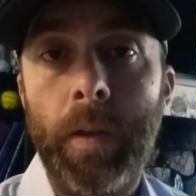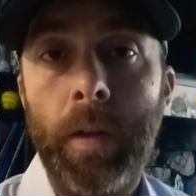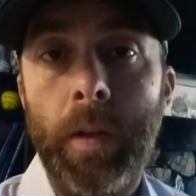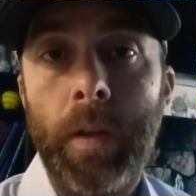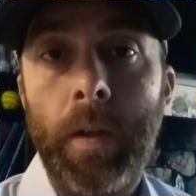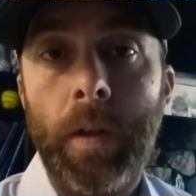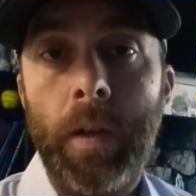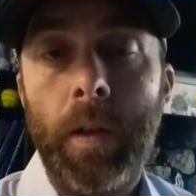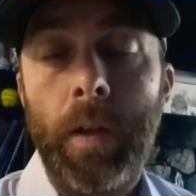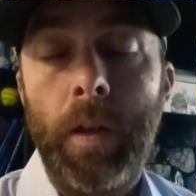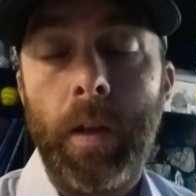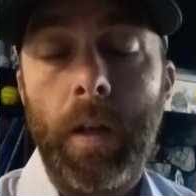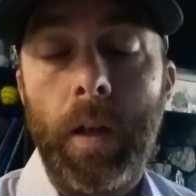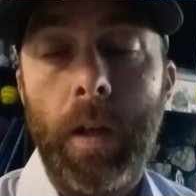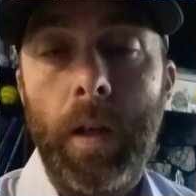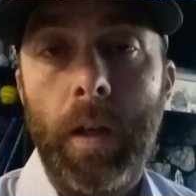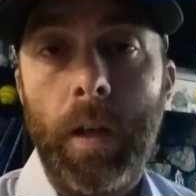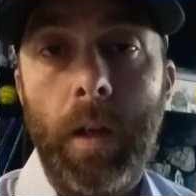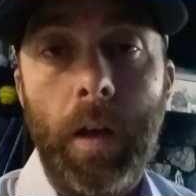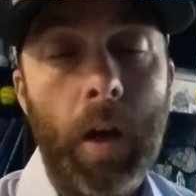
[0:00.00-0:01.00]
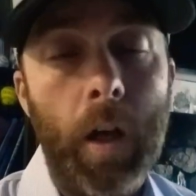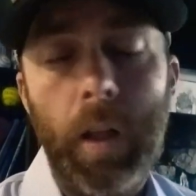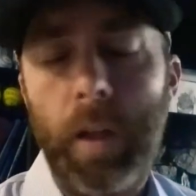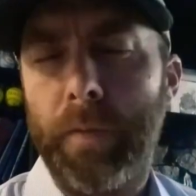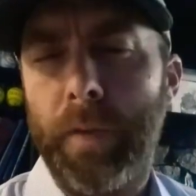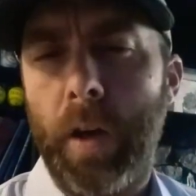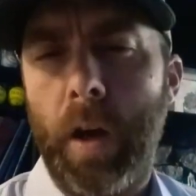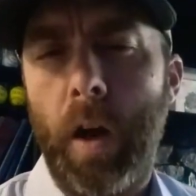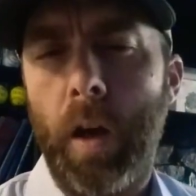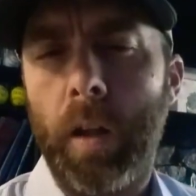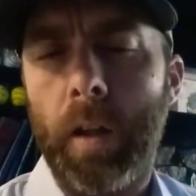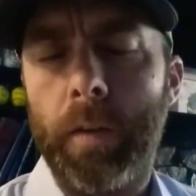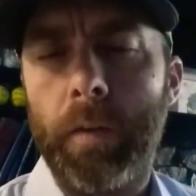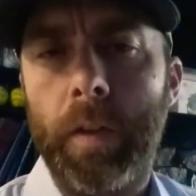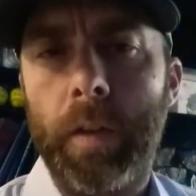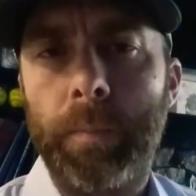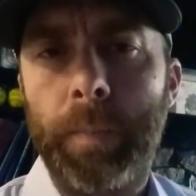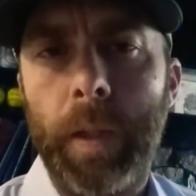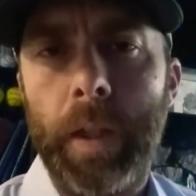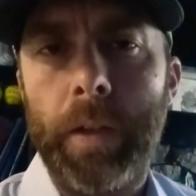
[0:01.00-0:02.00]
all of the
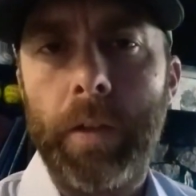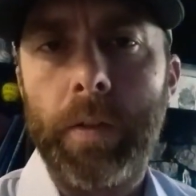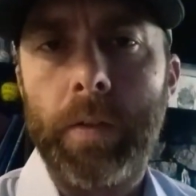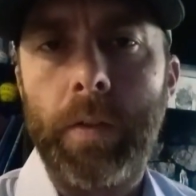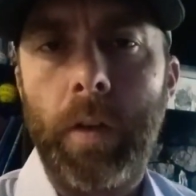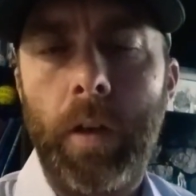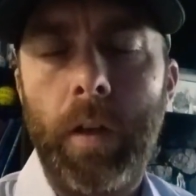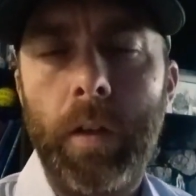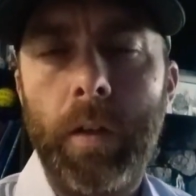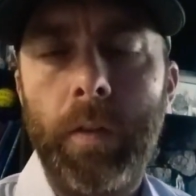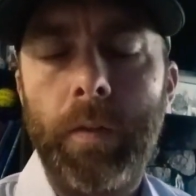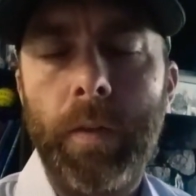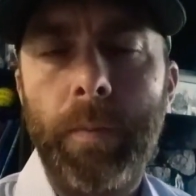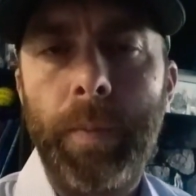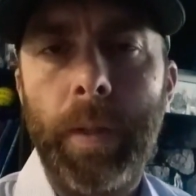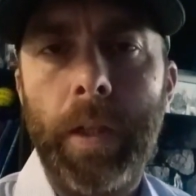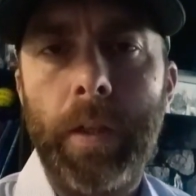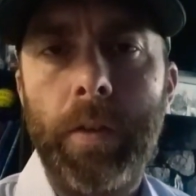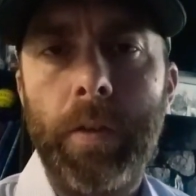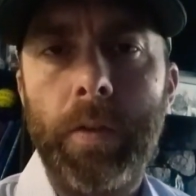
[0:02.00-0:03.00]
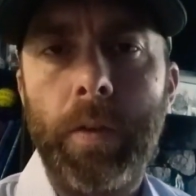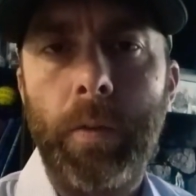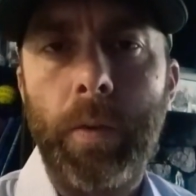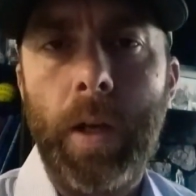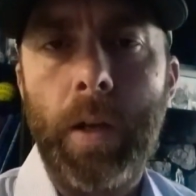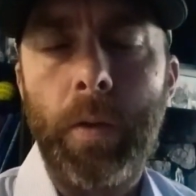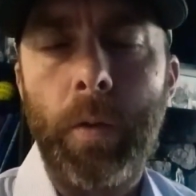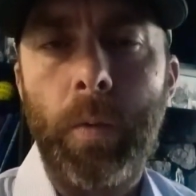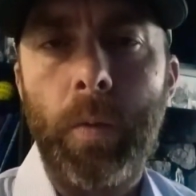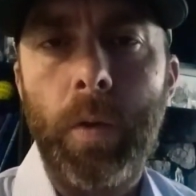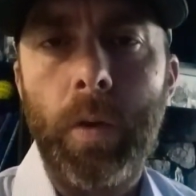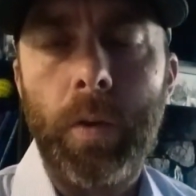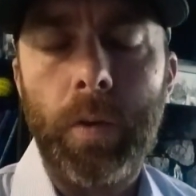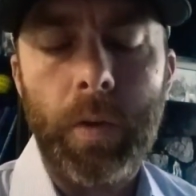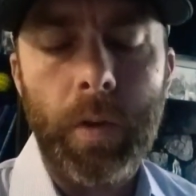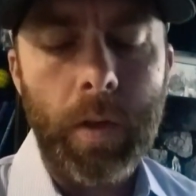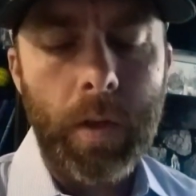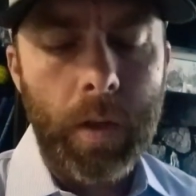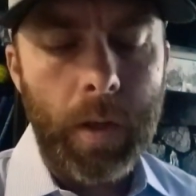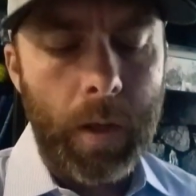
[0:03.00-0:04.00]
players around the world.
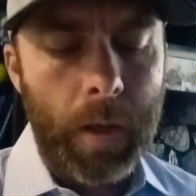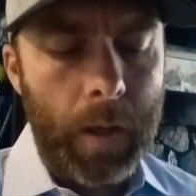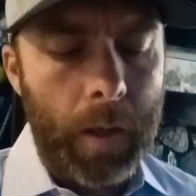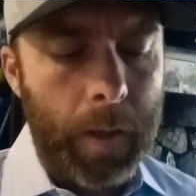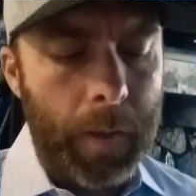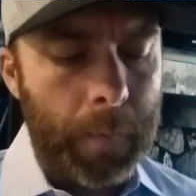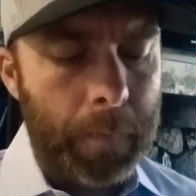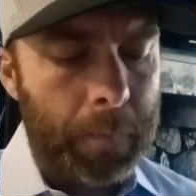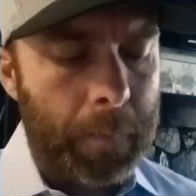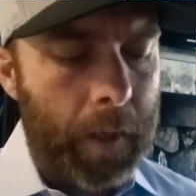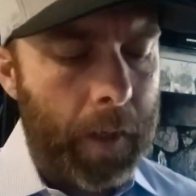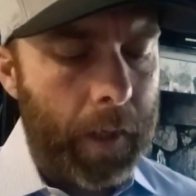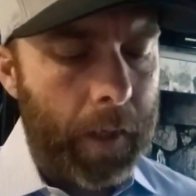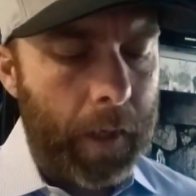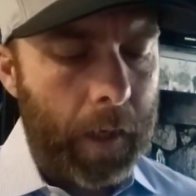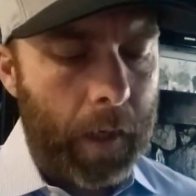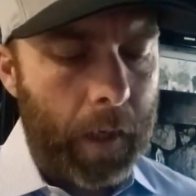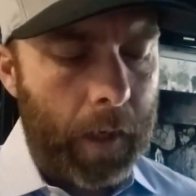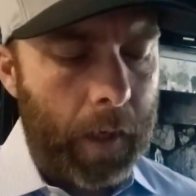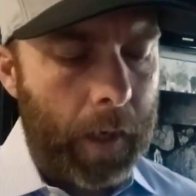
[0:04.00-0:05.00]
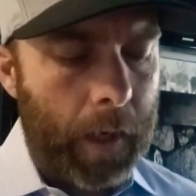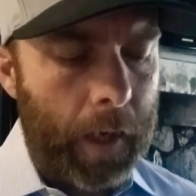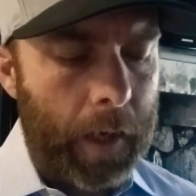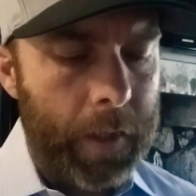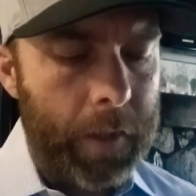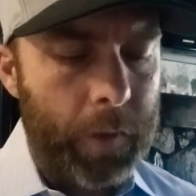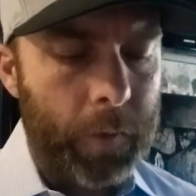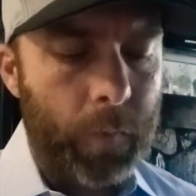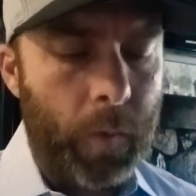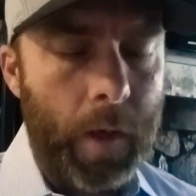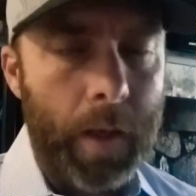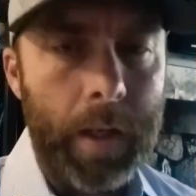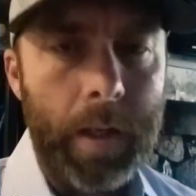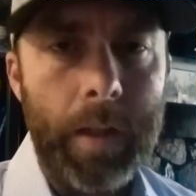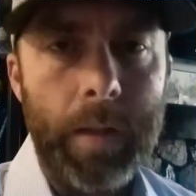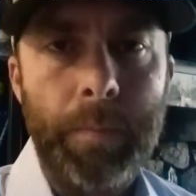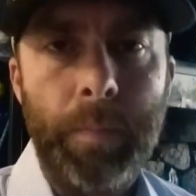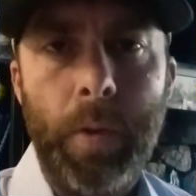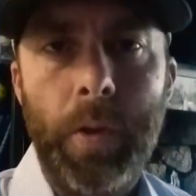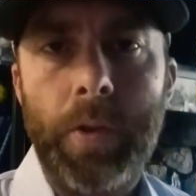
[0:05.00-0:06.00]
But I just wanted to
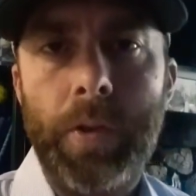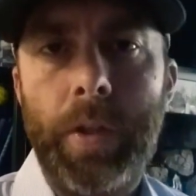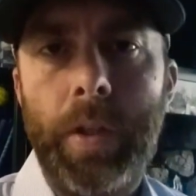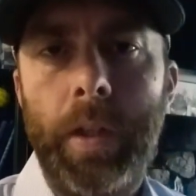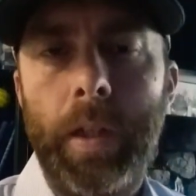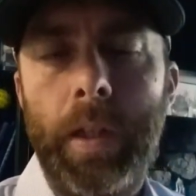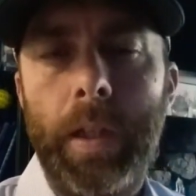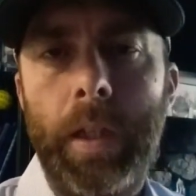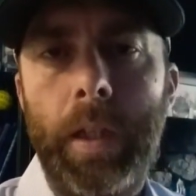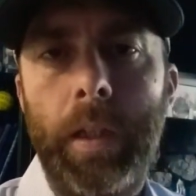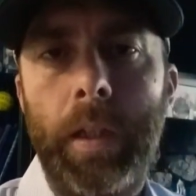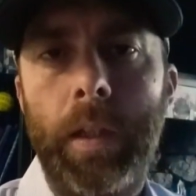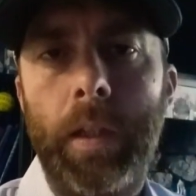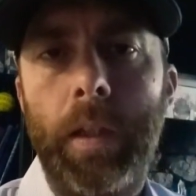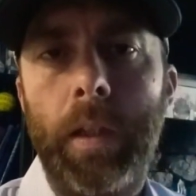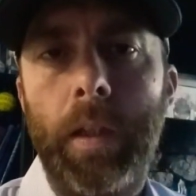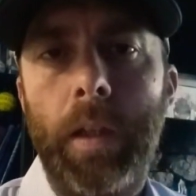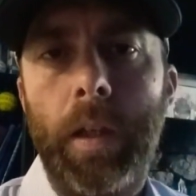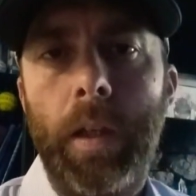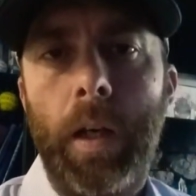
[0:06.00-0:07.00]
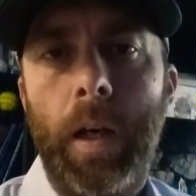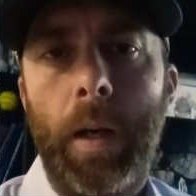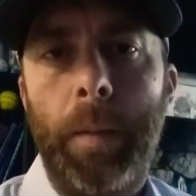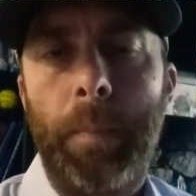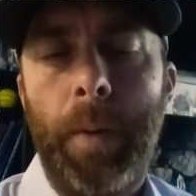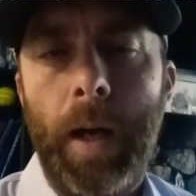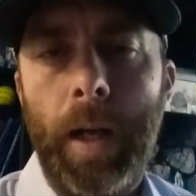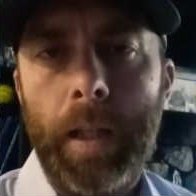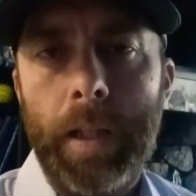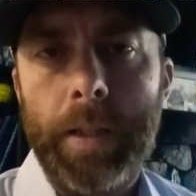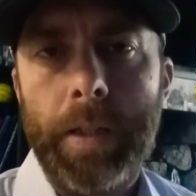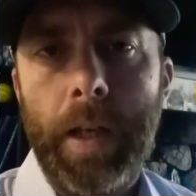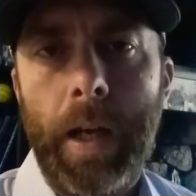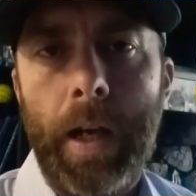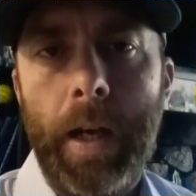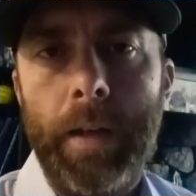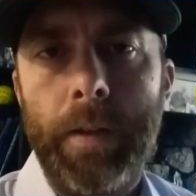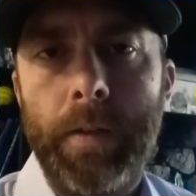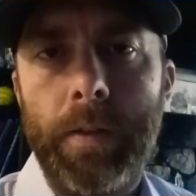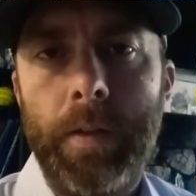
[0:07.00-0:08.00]
personally
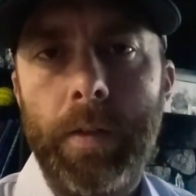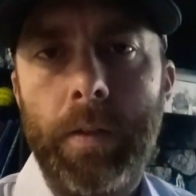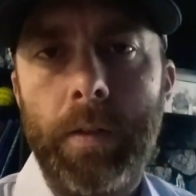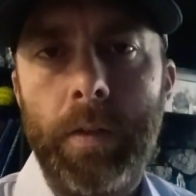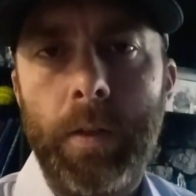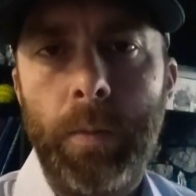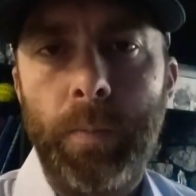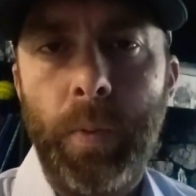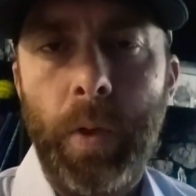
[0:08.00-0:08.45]
apologize to President